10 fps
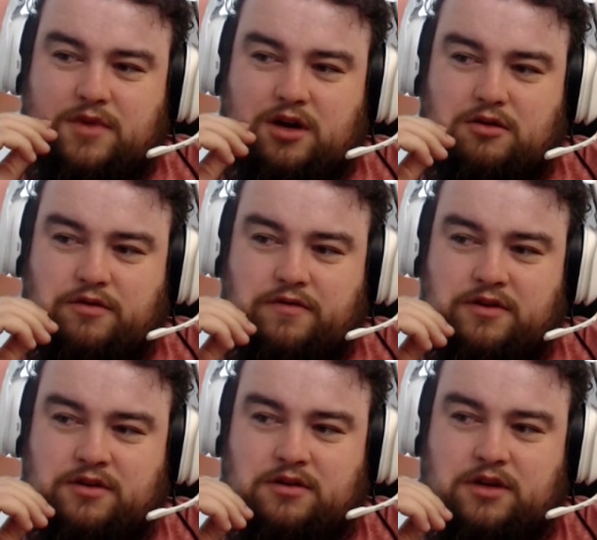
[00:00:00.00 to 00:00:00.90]

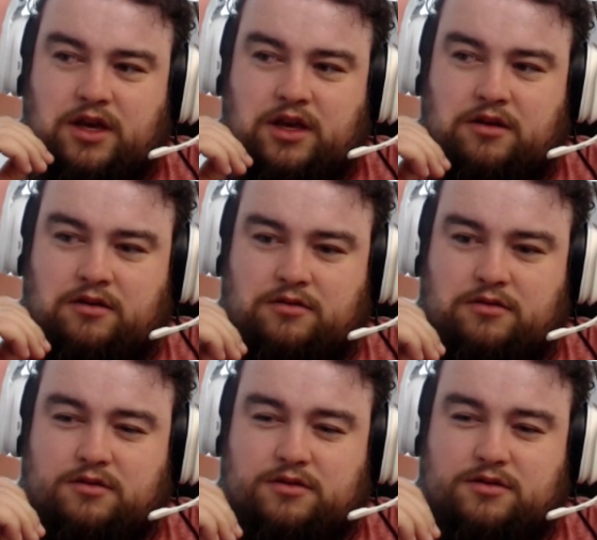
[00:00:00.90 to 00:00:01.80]
Orifin
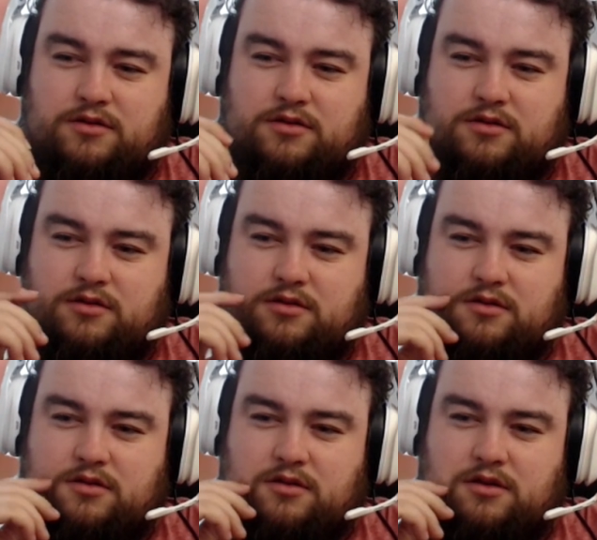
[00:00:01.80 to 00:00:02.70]
and
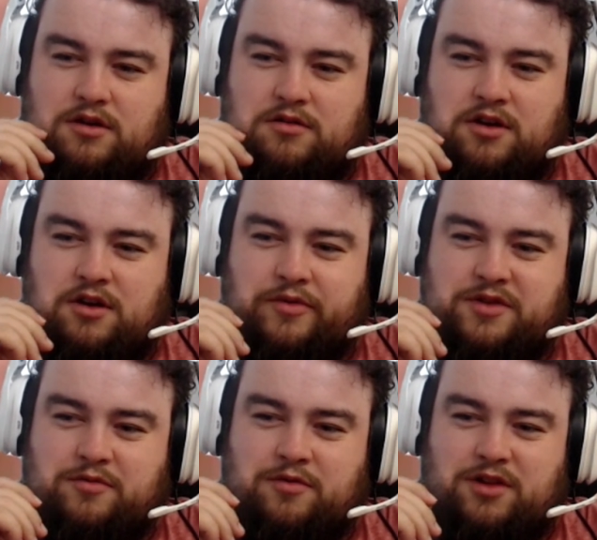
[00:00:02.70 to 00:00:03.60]
oh god, was
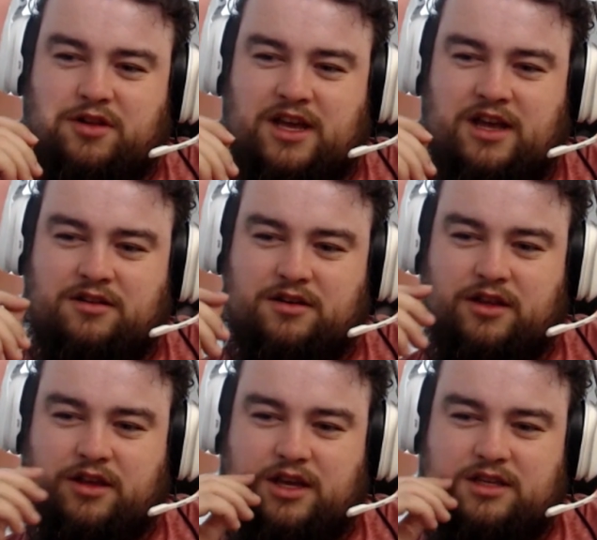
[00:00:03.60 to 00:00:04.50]
it Rumel or Haldir?
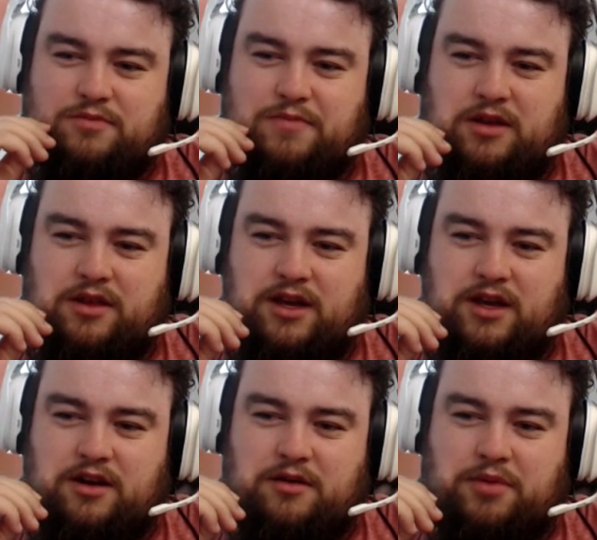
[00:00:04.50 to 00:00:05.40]
I think I
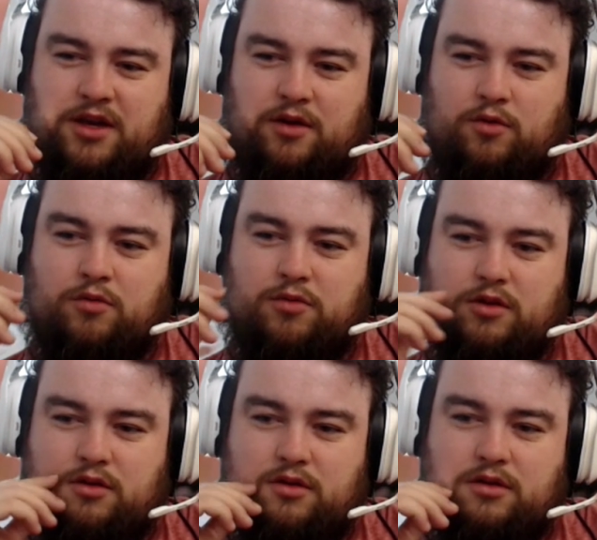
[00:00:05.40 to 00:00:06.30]
ended up picking Rumel.